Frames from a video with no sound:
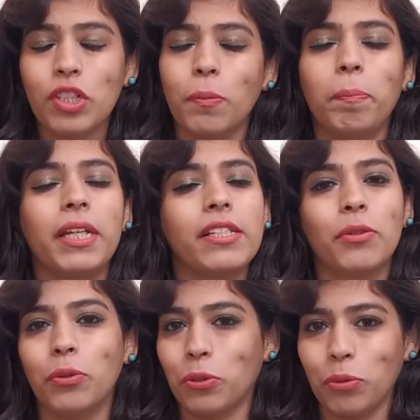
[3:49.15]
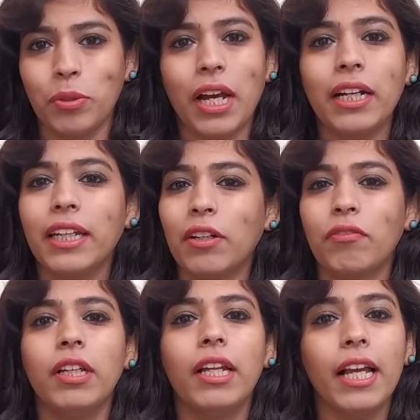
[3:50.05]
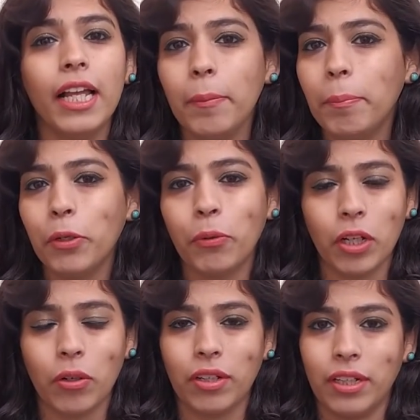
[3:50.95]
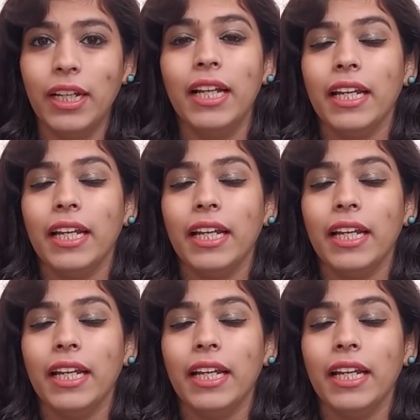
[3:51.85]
So please go through that. That will help you a lot.